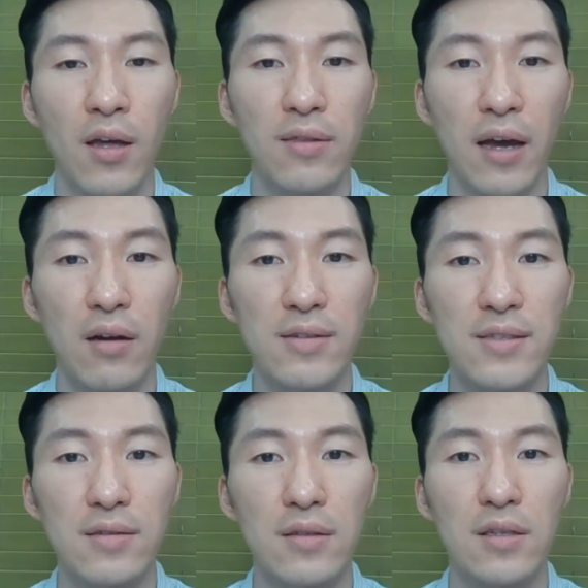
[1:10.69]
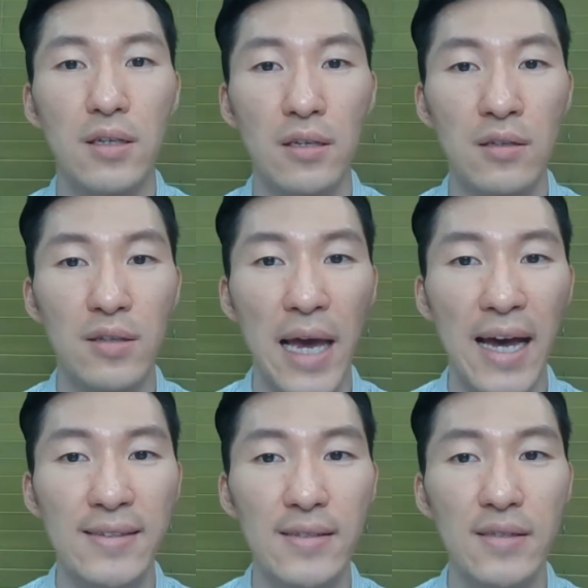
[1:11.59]
Thyroxine
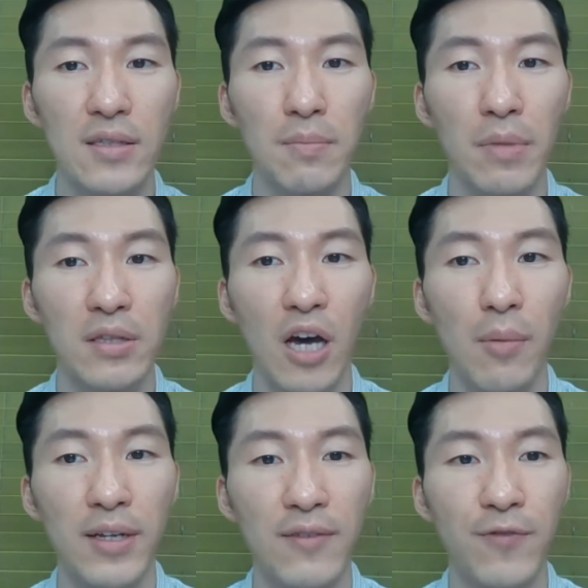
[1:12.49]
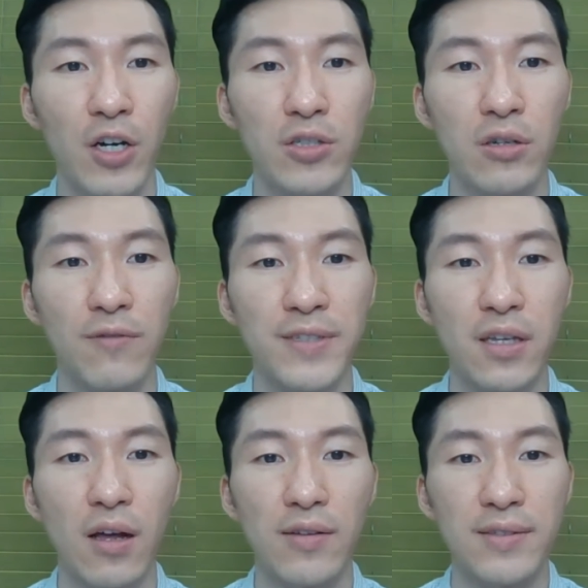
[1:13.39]
enhances the metabolic function of
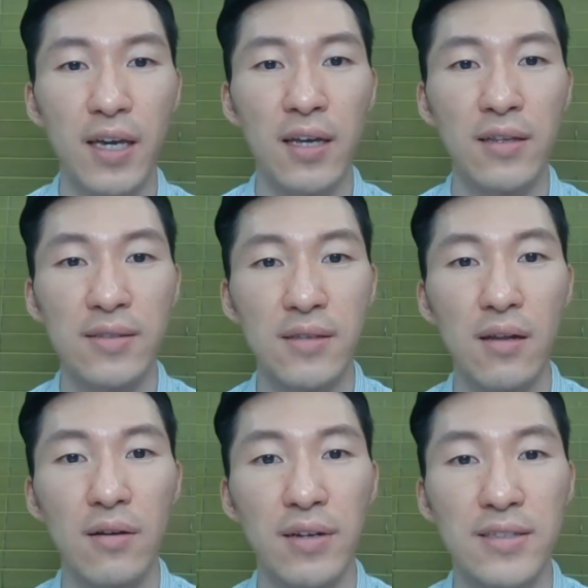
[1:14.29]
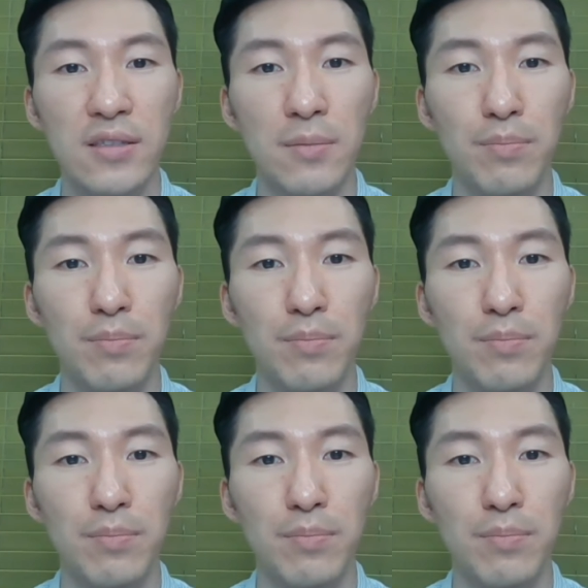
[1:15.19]
cells and accelerates the